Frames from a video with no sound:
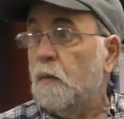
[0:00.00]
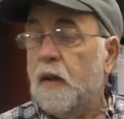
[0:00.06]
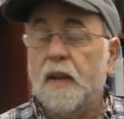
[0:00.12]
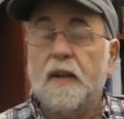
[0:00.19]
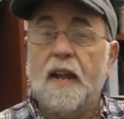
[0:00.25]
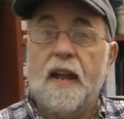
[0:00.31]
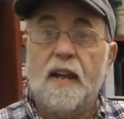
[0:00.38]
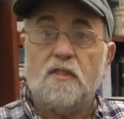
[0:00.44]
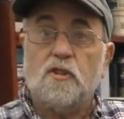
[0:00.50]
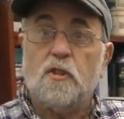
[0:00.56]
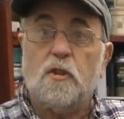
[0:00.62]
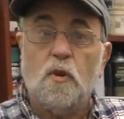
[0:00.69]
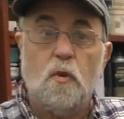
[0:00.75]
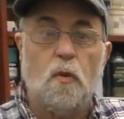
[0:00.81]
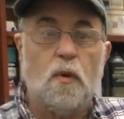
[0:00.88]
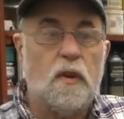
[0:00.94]
And it has to
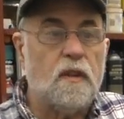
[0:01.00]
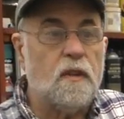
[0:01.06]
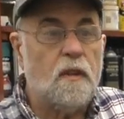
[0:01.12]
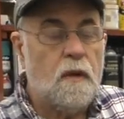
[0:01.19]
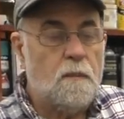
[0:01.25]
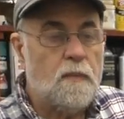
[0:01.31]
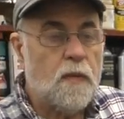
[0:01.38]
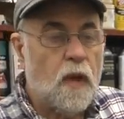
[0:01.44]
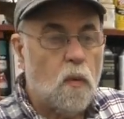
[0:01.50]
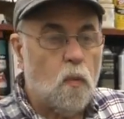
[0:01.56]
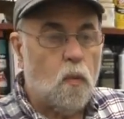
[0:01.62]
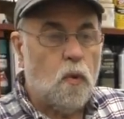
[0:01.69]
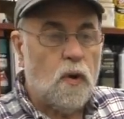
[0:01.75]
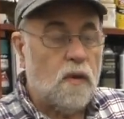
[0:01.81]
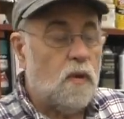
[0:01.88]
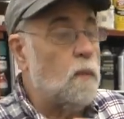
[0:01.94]
do with
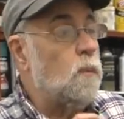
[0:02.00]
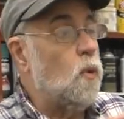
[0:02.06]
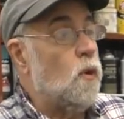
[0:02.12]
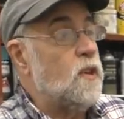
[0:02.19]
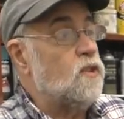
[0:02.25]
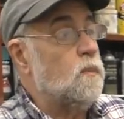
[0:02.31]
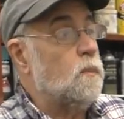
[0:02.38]
where the points